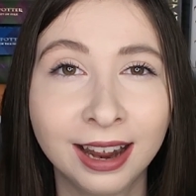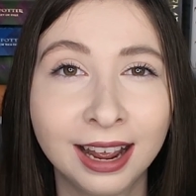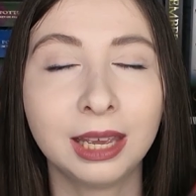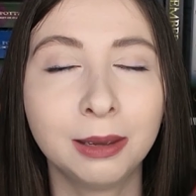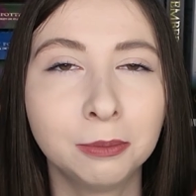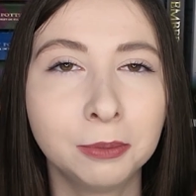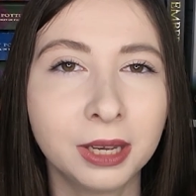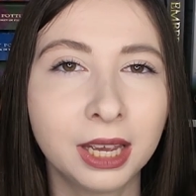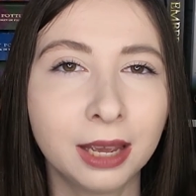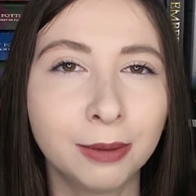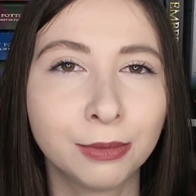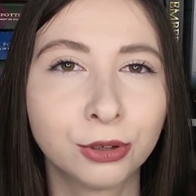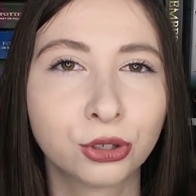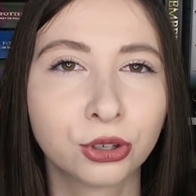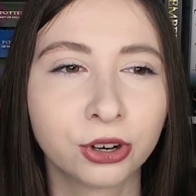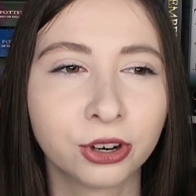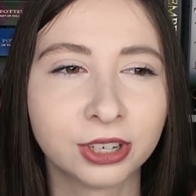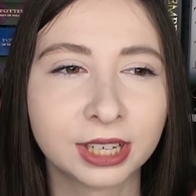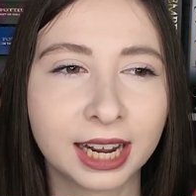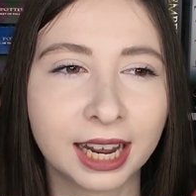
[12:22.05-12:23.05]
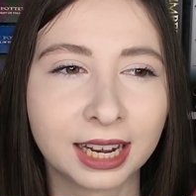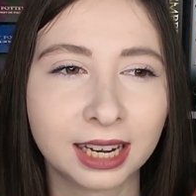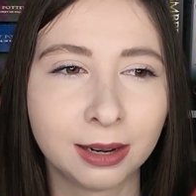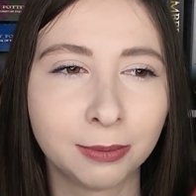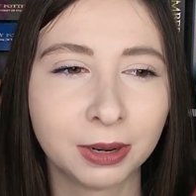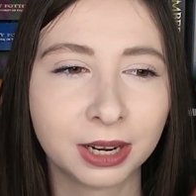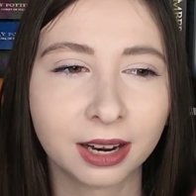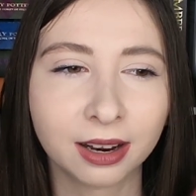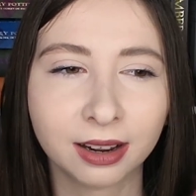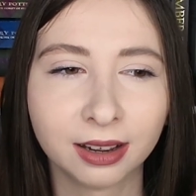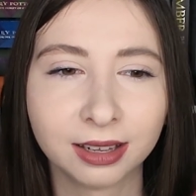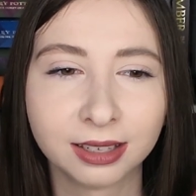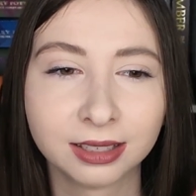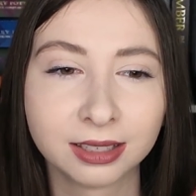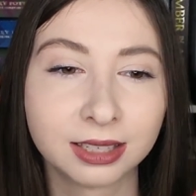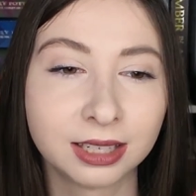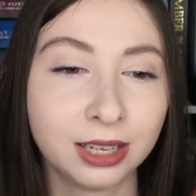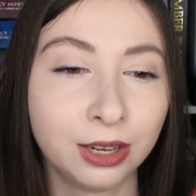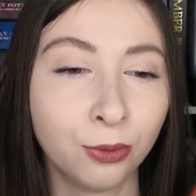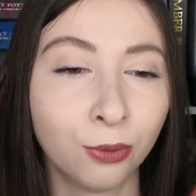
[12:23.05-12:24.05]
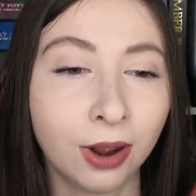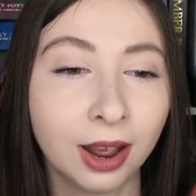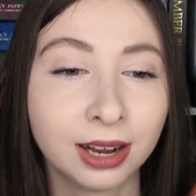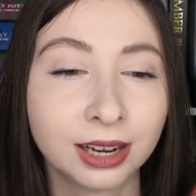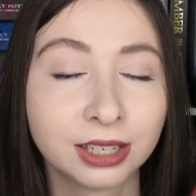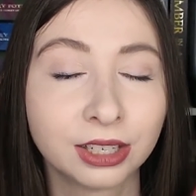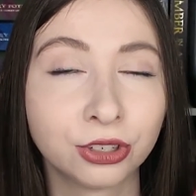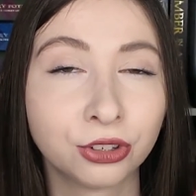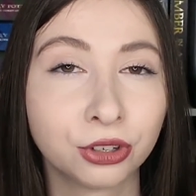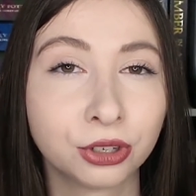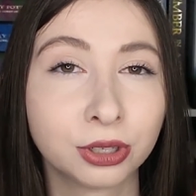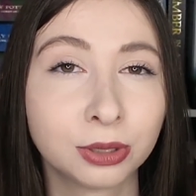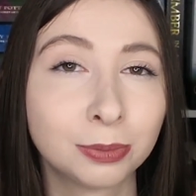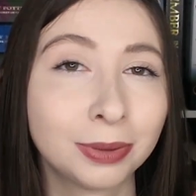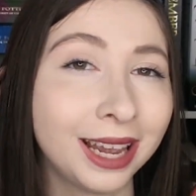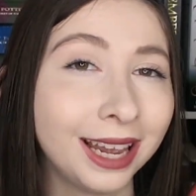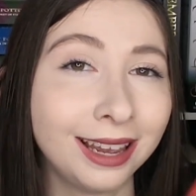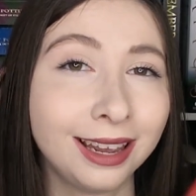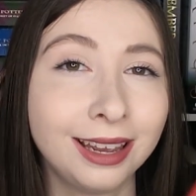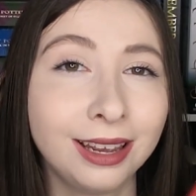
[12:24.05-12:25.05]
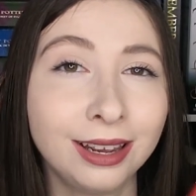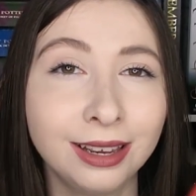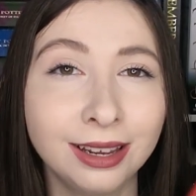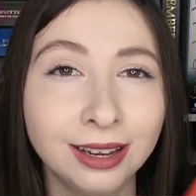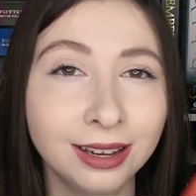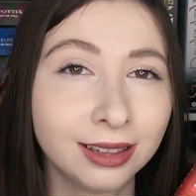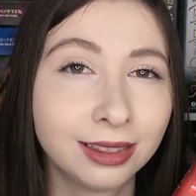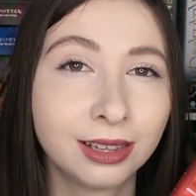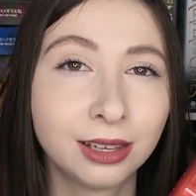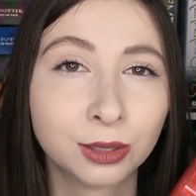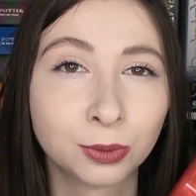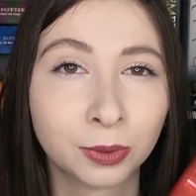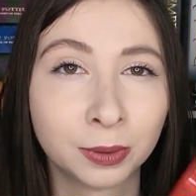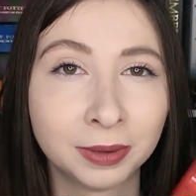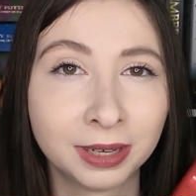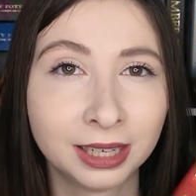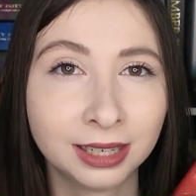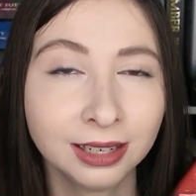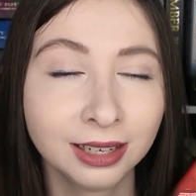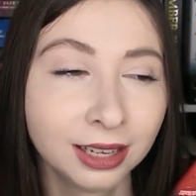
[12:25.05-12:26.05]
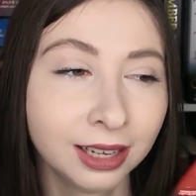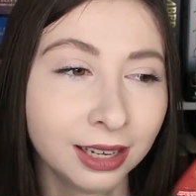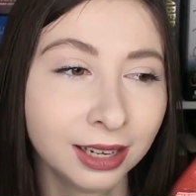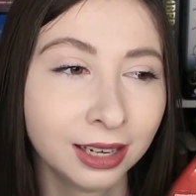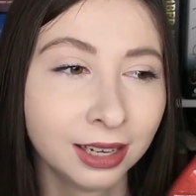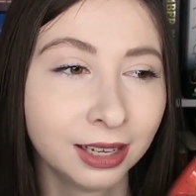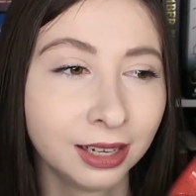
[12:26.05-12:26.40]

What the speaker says: Gabe became a sugar daddy because he wanted to just pay these women